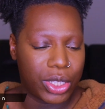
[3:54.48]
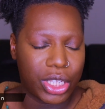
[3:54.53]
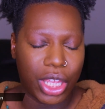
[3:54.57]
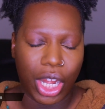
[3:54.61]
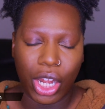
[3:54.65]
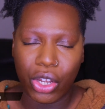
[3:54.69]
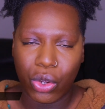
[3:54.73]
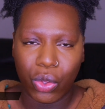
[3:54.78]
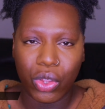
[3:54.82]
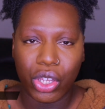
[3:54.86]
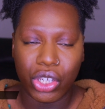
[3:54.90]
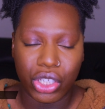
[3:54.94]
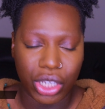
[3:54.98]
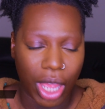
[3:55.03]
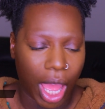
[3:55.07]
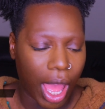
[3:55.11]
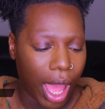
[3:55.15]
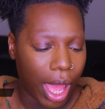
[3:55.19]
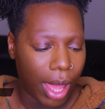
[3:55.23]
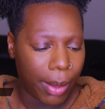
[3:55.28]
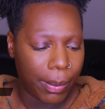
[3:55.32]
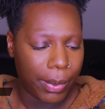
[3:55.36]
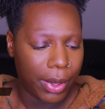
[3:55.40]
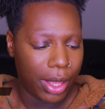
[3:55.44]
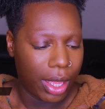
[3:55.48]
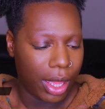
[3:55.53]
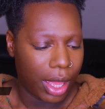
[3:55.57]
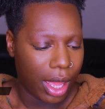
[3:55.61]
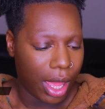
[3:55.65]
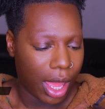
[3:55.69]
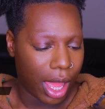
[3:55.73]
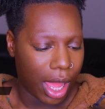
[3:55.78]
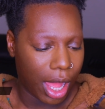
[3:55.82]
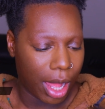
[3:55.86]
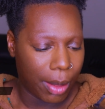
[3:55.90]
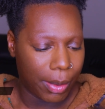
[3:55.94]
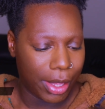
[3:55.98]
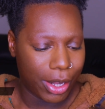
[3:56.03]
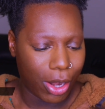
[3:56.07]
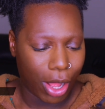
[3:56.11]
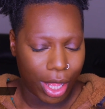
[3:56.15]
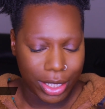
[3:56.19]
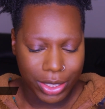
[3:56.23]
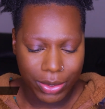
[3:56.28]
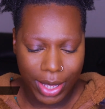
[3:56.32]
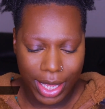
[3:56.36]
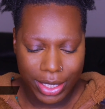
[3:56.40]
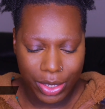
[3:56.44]
it's gonna do the job. Um, it
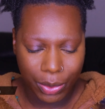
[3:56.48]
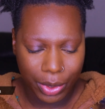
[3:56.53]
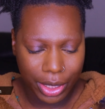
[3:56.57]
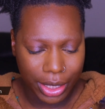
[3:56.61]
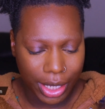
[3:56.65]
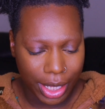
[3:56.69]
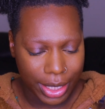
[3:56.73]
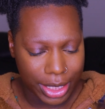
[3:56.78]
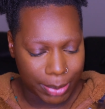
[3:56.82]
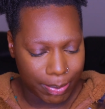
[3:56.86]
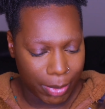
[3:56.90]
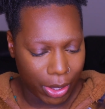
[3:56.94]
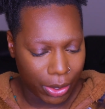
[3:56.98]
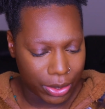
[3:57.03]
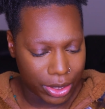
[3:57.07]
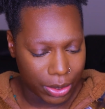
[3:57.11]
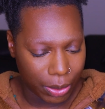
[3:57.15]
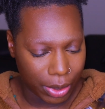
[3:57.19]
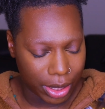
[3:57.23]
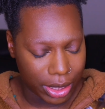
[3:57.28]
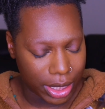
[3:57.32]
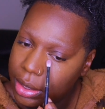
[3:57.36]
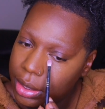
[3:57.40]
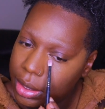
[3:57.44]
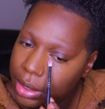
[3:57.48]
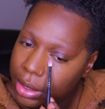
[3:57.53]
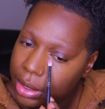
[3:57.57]
also has a really nice smell to it.